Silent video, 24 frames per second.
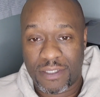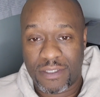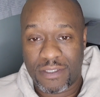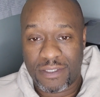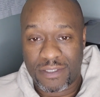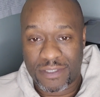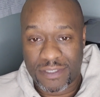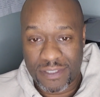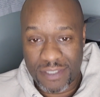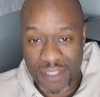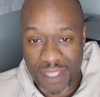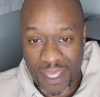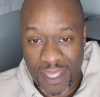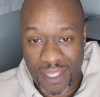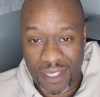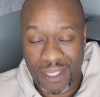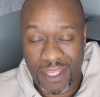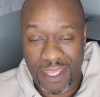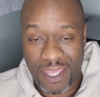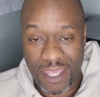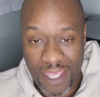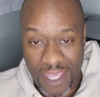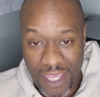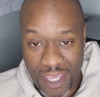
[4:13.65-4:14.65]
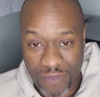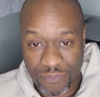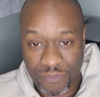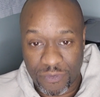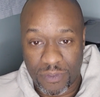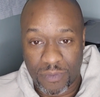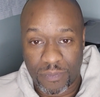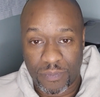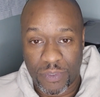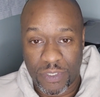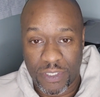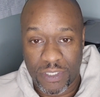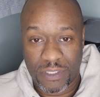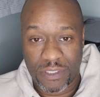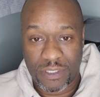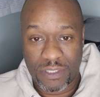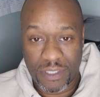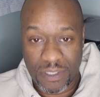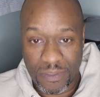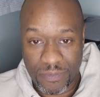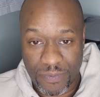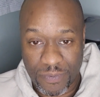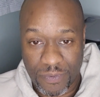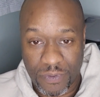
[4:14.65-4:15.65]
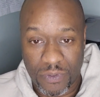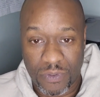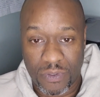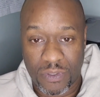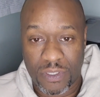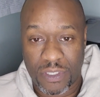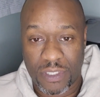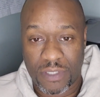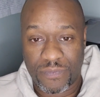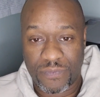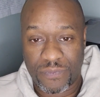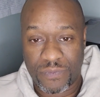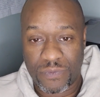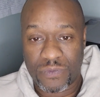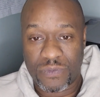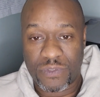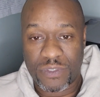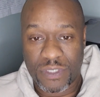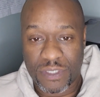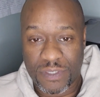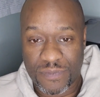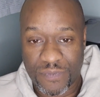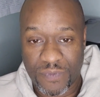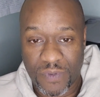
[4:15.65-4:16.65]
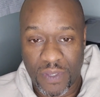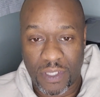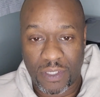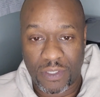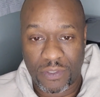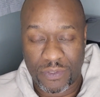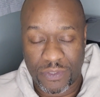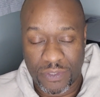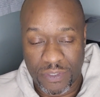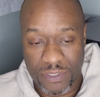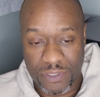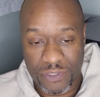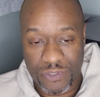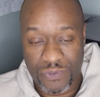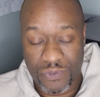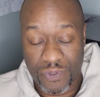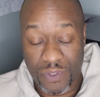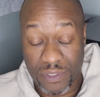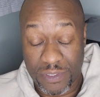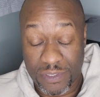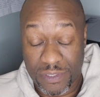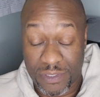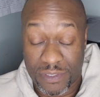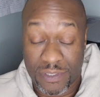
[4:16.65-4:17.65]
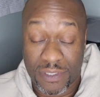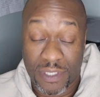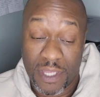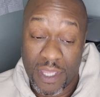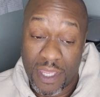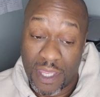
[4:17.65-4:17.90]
does not have to be difficult if you just follow the instructions.